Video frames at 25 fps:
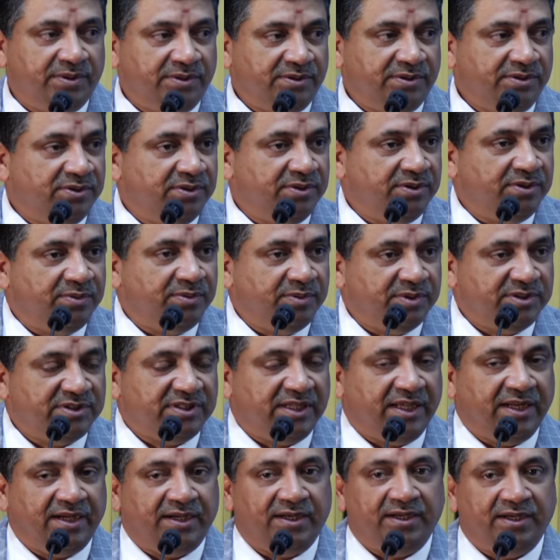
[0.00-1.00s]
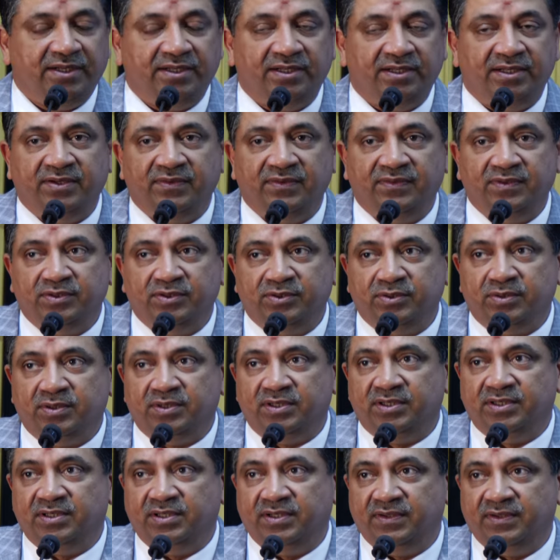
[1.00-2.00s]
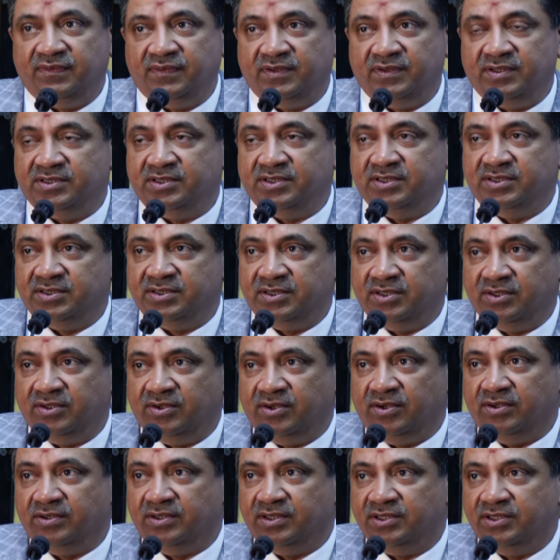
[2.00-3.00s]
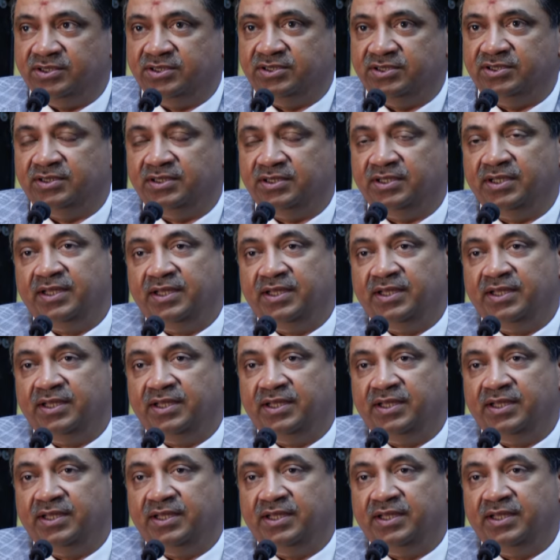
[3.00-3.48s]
So it was titled Individual Differences in Cognition